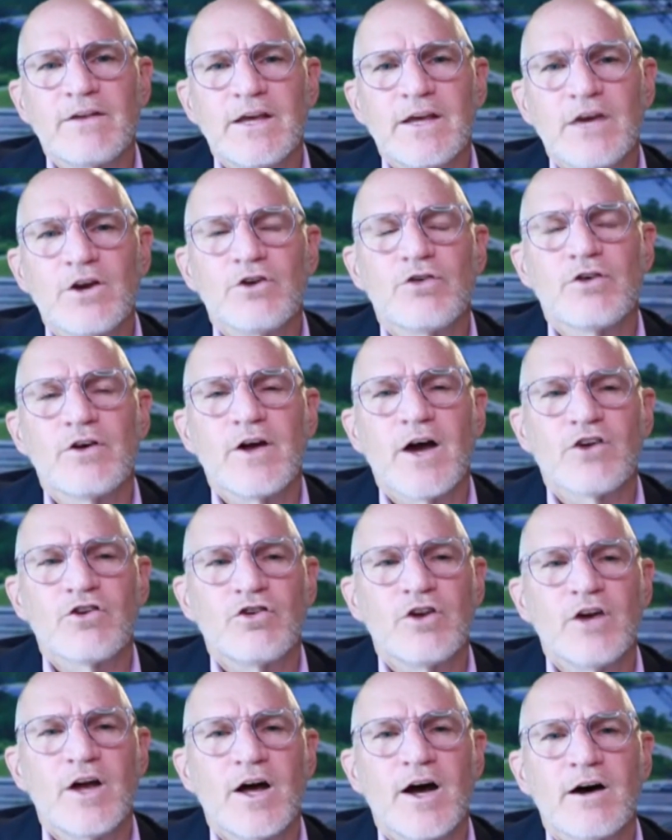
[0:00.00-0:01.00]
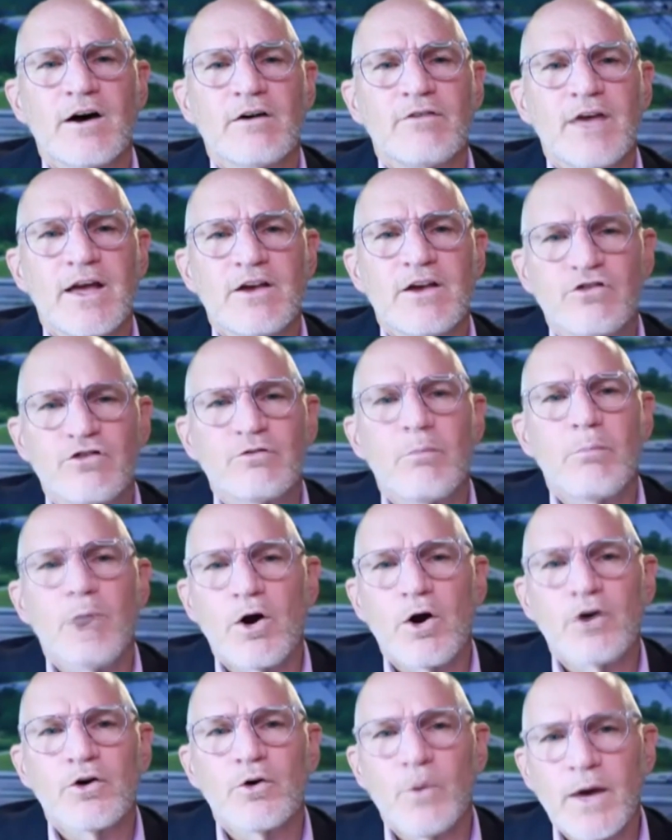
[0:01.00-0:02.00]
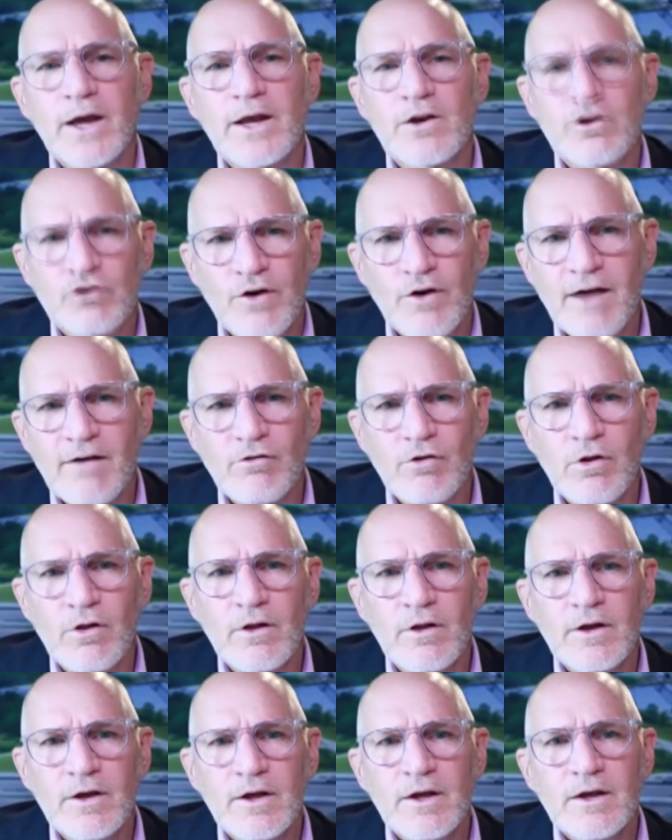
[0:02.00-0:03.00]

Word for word: the introduction of a smarter way to travel